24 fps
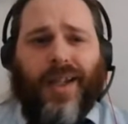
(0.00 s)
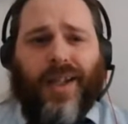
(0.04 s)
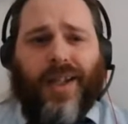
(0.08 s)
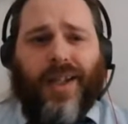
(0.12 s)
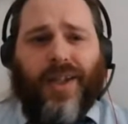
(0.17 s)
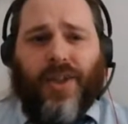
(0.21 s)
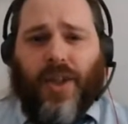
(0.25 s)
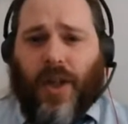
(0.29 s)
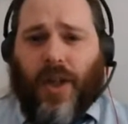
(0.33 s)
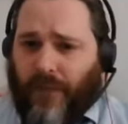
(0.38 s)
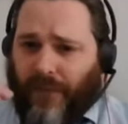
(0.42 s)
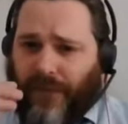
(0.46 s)

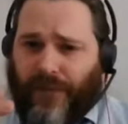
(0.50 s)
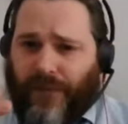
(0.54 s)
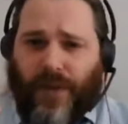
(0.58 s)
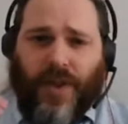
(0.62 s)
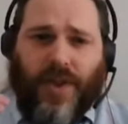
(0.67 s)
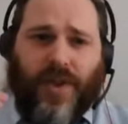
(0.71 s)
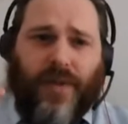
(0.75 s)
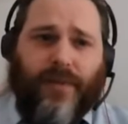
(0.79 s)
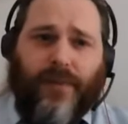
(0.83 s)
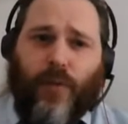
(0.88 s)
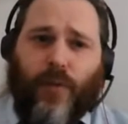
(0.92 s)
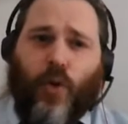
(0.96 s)
So
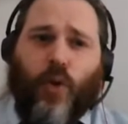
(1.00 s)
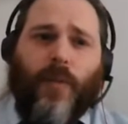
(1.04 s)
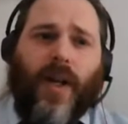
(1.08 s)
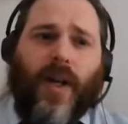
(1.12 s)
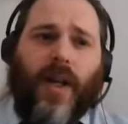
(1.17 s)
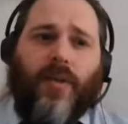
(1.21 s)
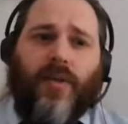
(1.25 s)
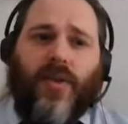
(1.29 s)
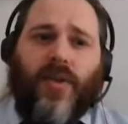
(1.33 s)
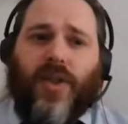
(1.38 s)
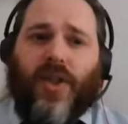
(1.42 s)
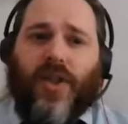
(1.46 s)
first and
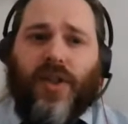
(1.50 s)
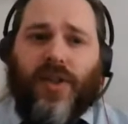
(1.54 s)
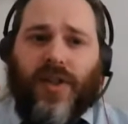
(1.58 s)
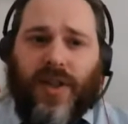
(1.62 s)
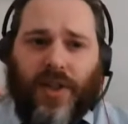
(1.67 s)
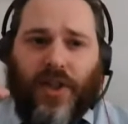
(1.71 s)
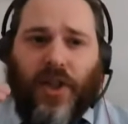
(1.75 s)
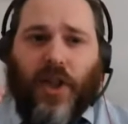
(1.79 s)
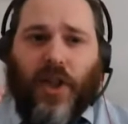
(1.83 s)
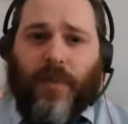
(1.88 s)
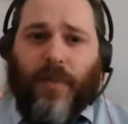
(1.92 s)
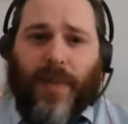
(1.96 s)
foremost,
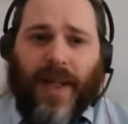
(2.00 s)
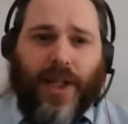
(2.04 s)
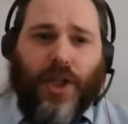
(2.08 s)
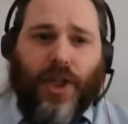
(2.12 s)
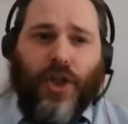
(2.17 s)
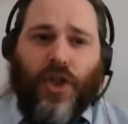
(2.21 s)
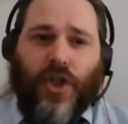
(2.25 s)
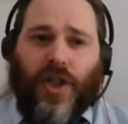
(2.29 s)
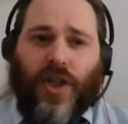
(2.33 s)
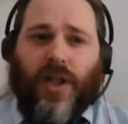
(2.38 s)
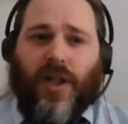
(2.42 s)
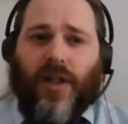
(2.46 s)
decision making
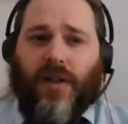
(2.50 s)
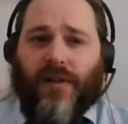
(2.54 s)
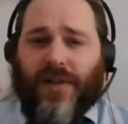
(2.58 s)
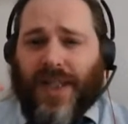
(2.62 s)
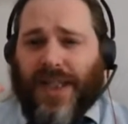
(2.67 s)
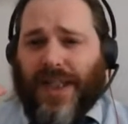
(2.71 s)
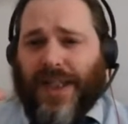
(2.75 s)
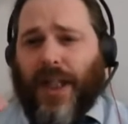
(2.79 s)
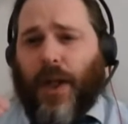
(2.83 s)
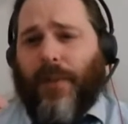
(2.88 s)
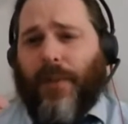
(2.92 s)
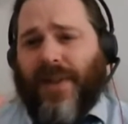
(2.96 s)
should occur at
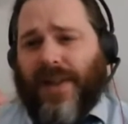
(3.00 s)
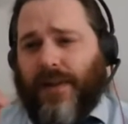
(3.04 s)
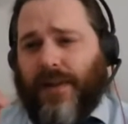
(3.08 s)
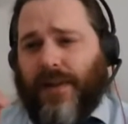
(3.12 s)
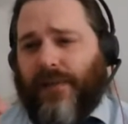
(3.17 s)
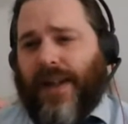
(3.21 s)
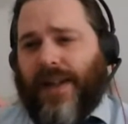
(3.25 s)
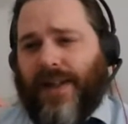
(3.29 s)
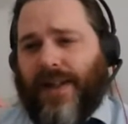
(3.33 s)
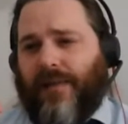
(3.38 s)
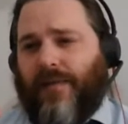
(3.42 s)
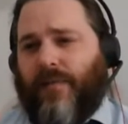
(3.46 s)
the lowest
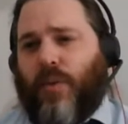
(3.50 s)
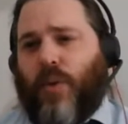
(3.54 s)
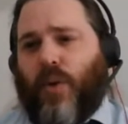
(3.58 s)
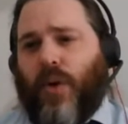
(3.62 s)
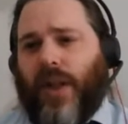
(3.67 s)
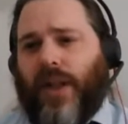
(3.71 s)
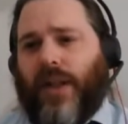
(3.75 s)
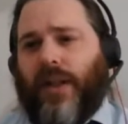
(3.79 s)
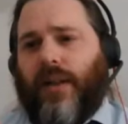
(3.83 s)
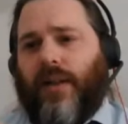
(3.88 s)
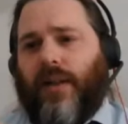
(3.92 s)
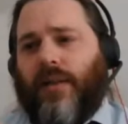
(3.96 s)
effective
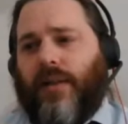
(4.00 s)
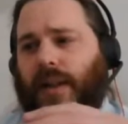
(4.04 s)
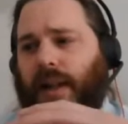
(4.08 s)
point.